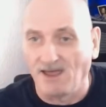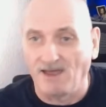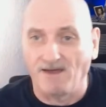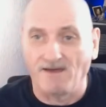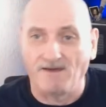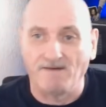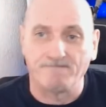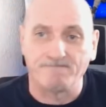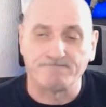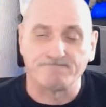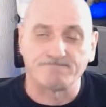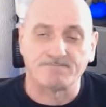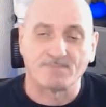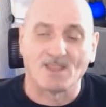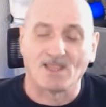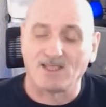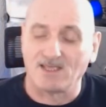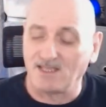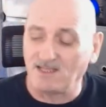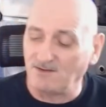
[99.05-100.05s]

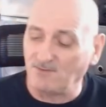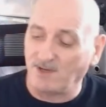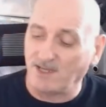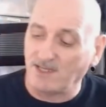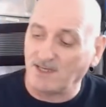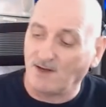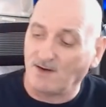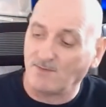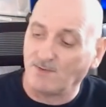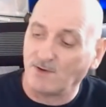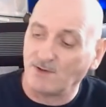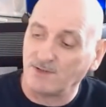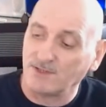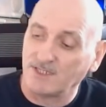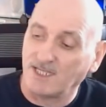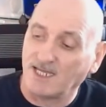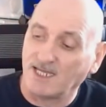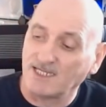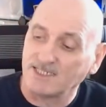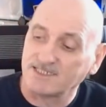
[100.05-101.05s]
Anyway, I've got
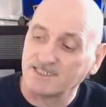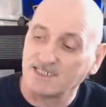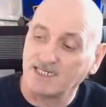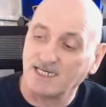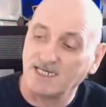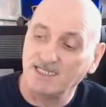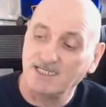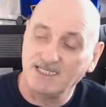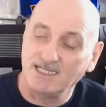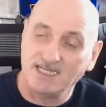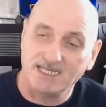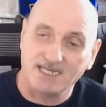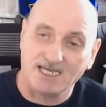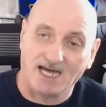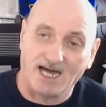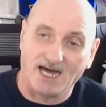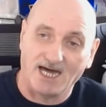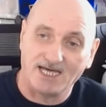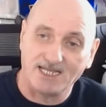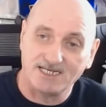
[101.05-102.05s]
that in the
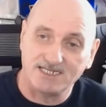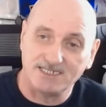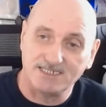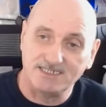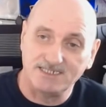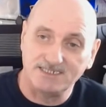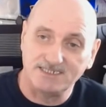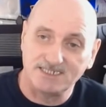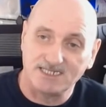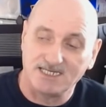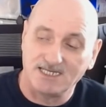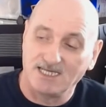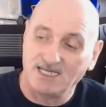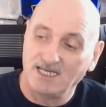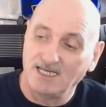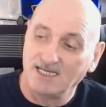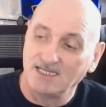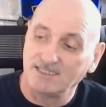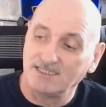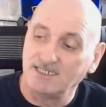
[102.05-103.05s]
Arnie's
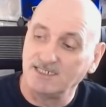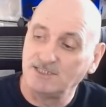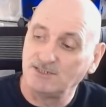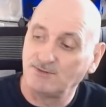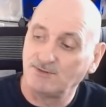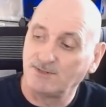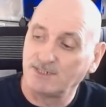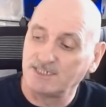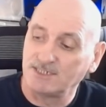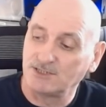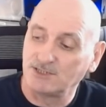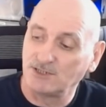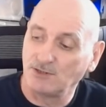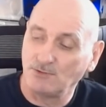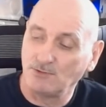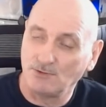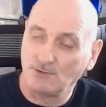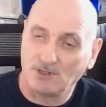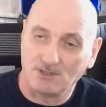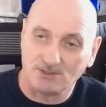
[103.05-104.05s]

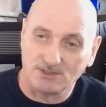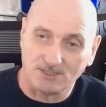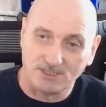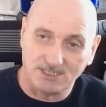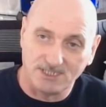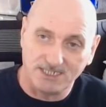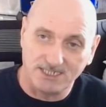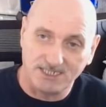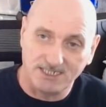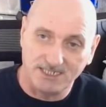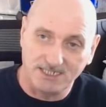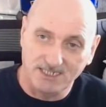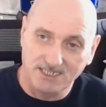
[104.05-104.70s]
D22 on the